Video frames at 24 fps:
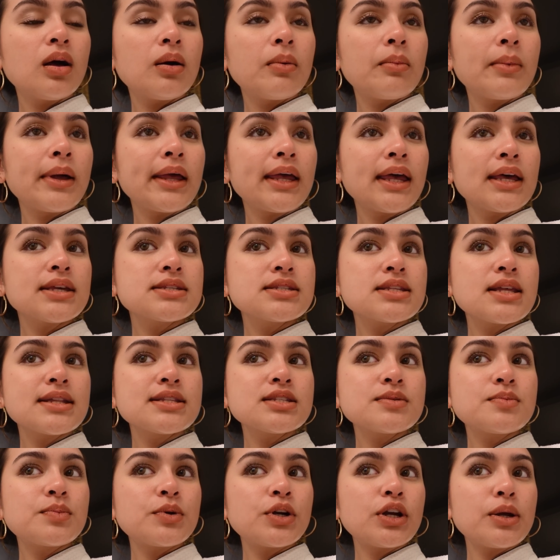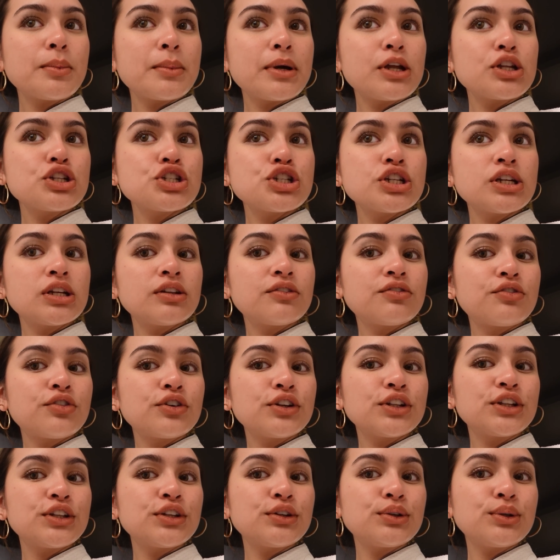I guess that's pretty much it
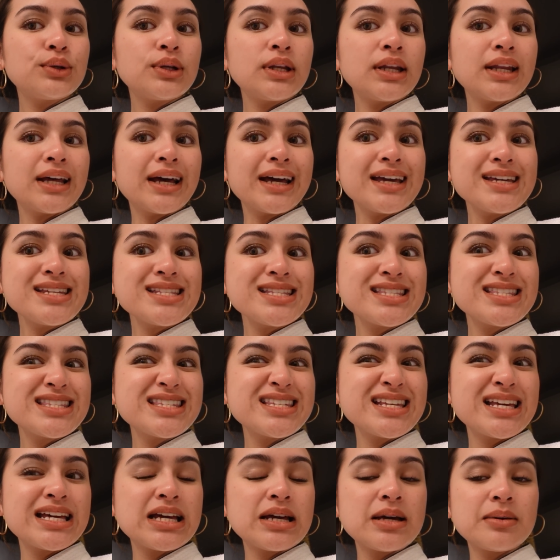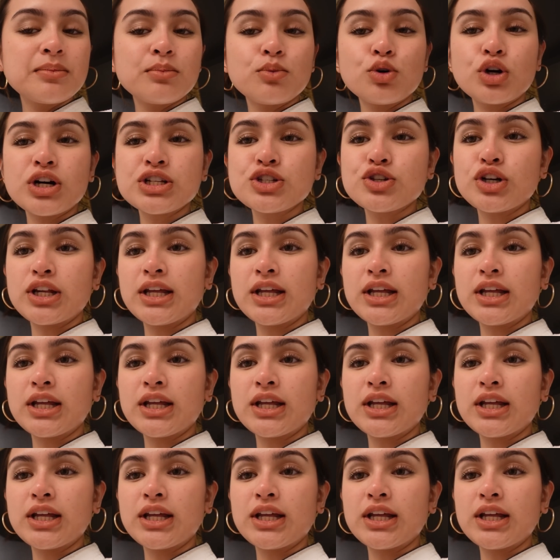for tonight. Bukas